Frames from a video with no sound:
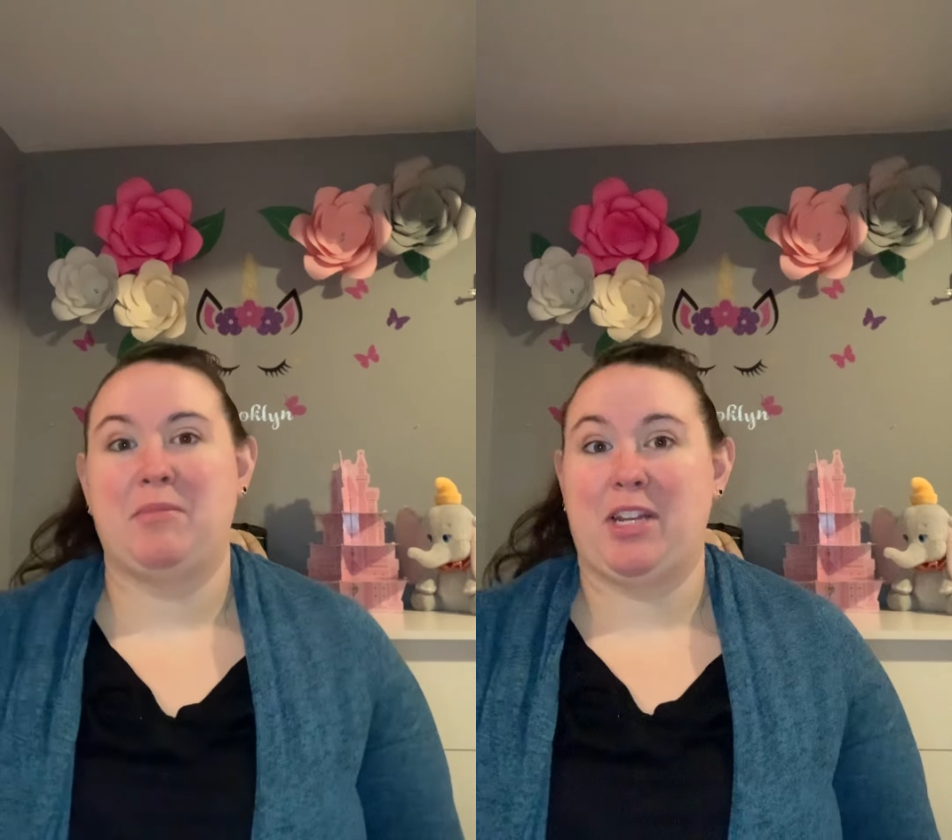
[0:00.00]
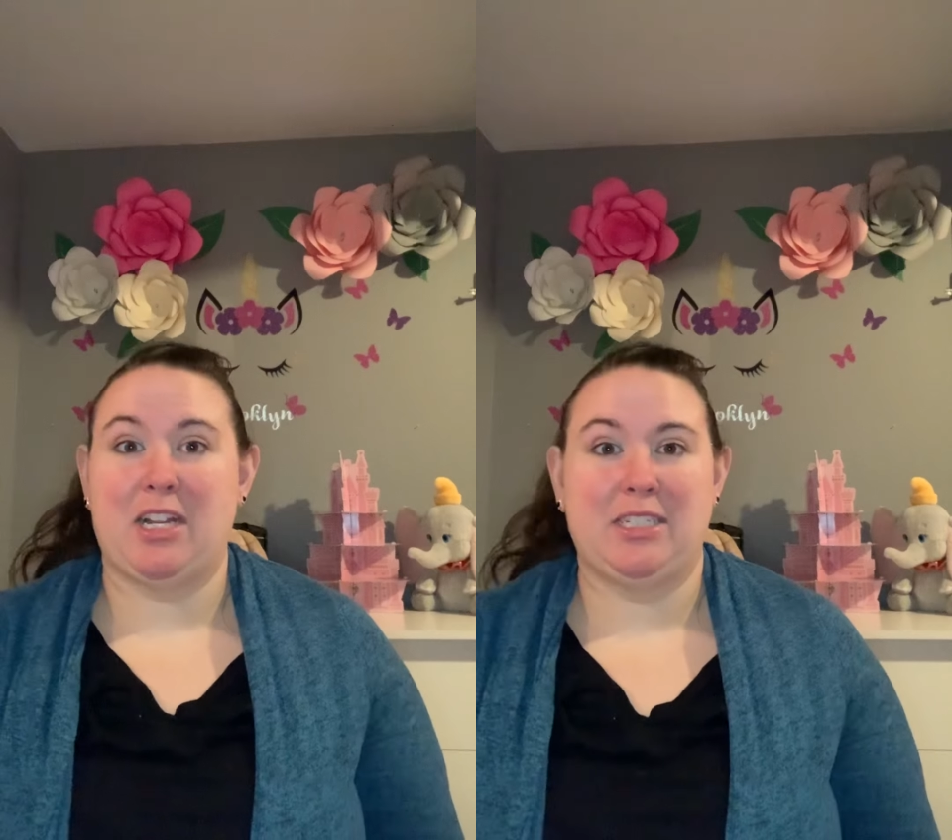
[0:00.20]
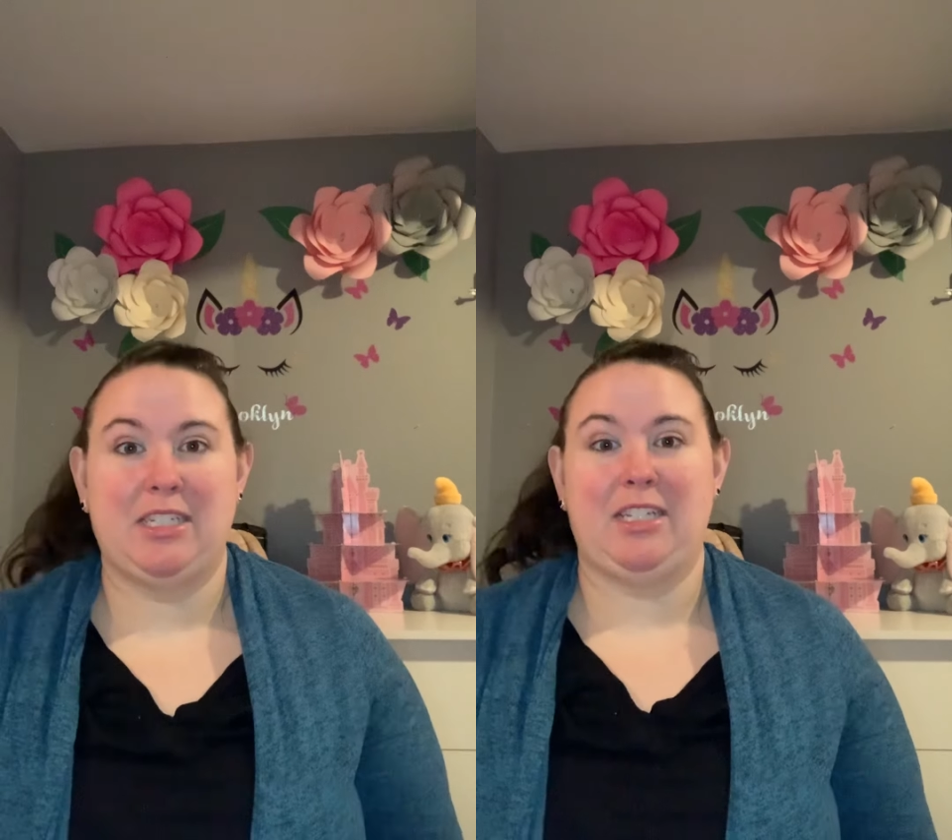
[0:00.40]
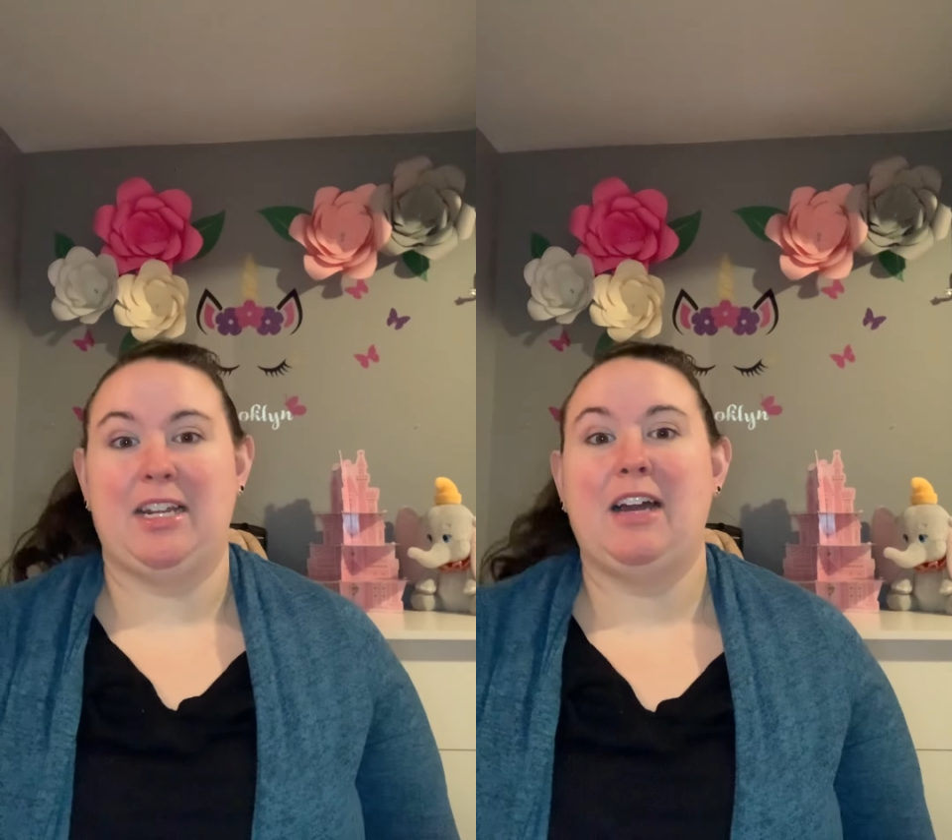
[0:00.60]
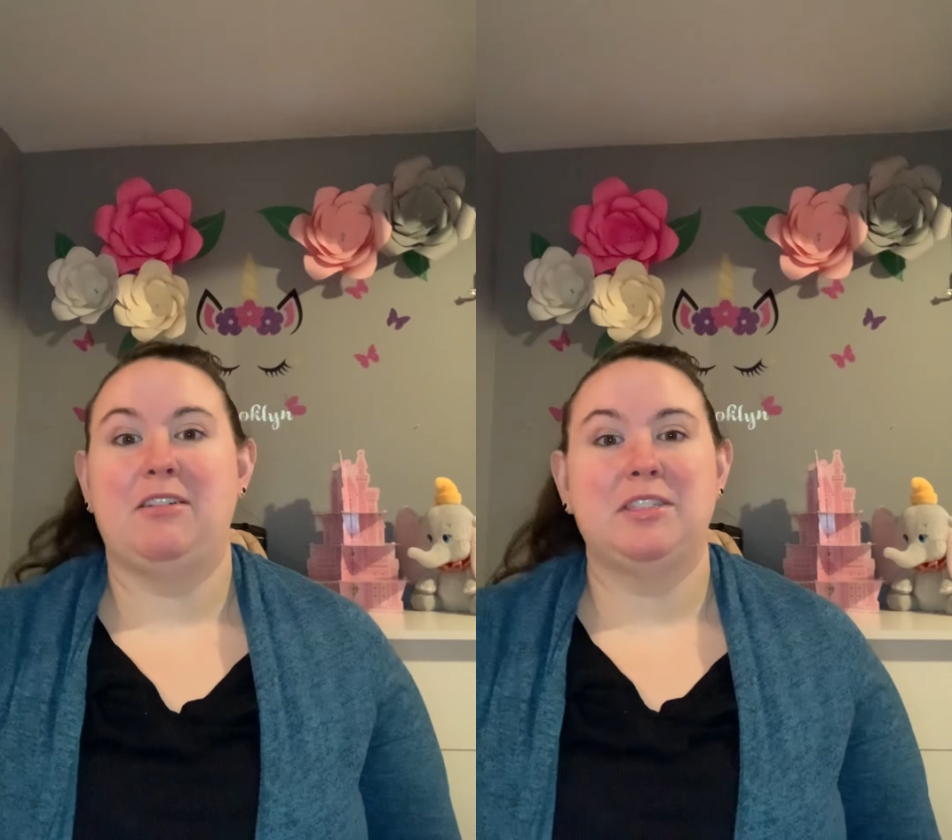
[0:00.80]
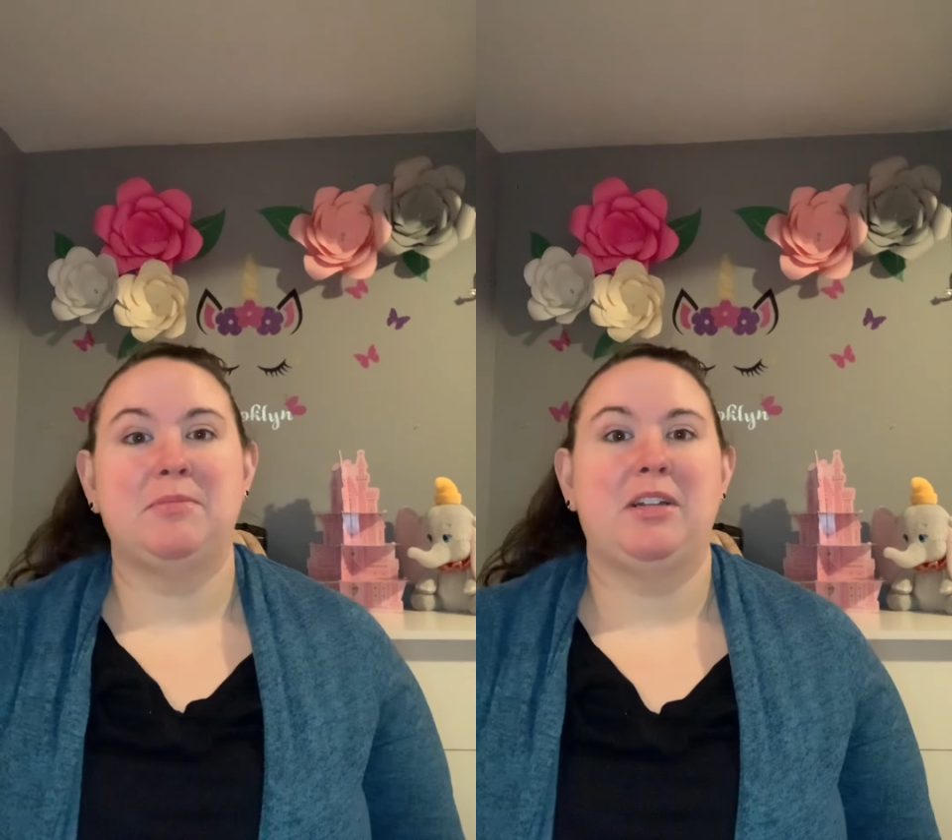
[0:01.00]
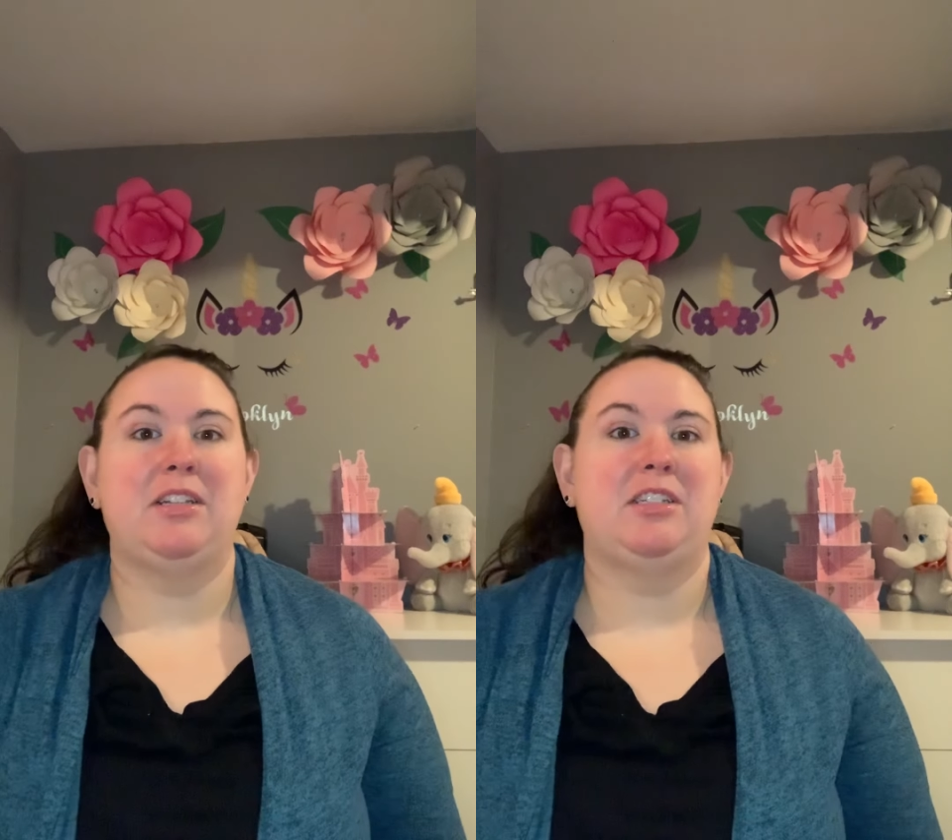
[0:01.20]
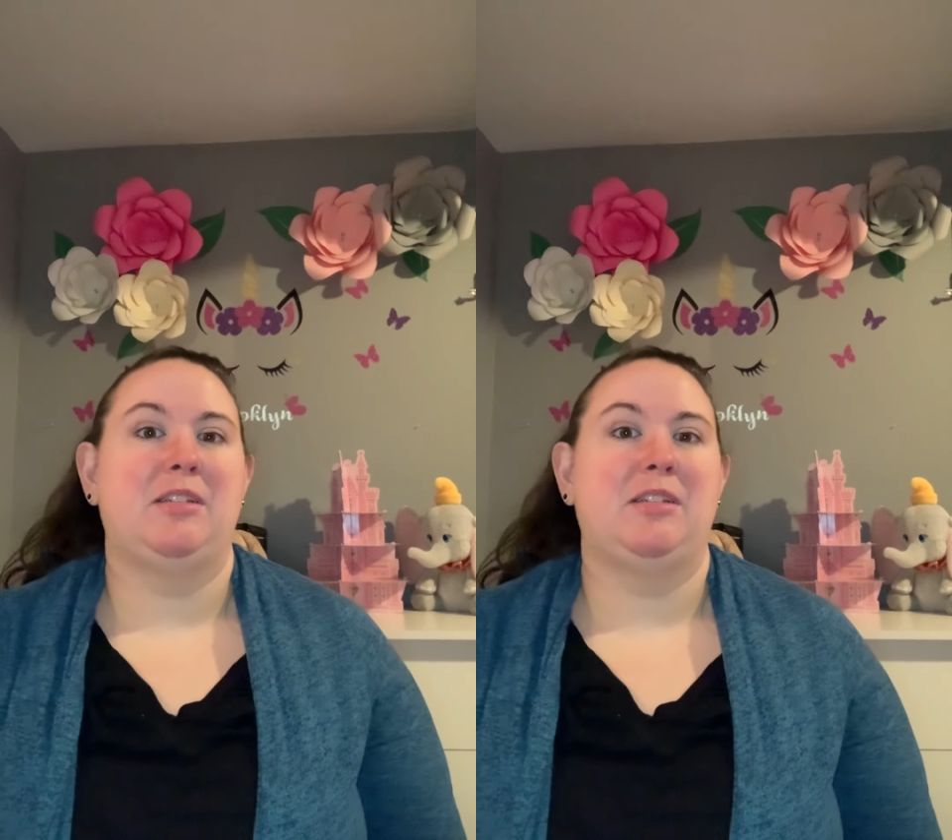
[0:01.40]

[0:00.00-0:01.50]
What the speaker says: me not to eat out as much.